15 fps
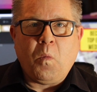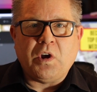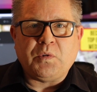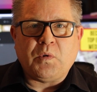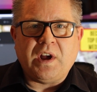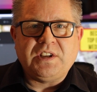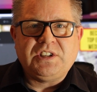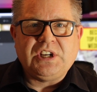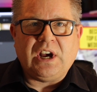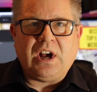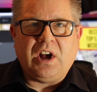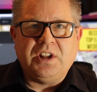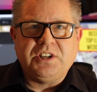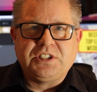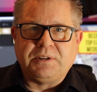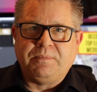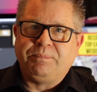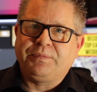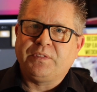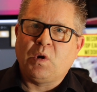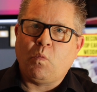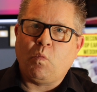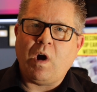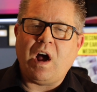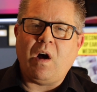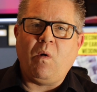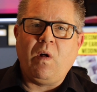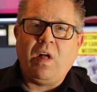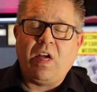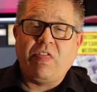what do I charge?
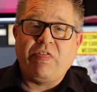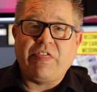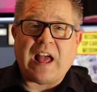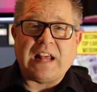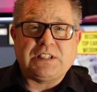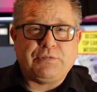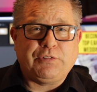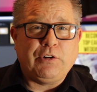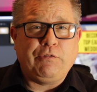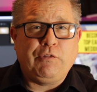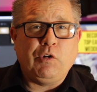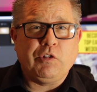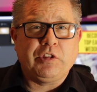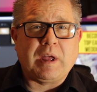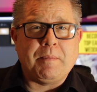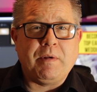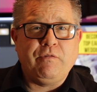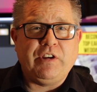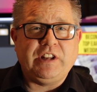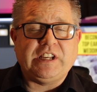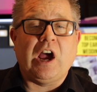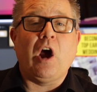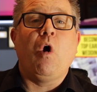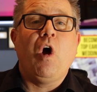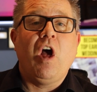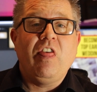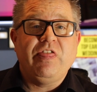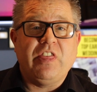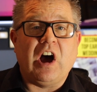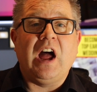Well, that's for a forthcoming video
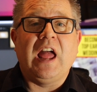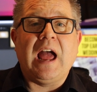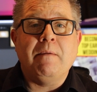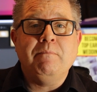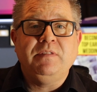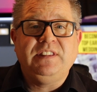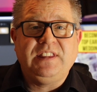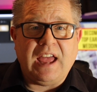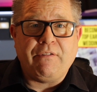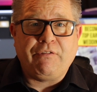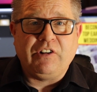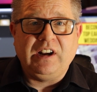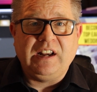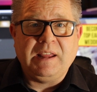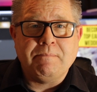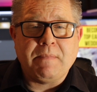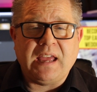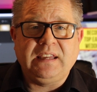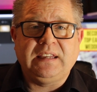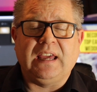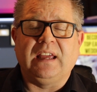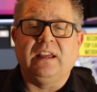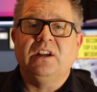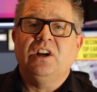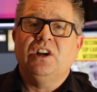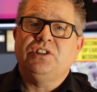that I am definitely making.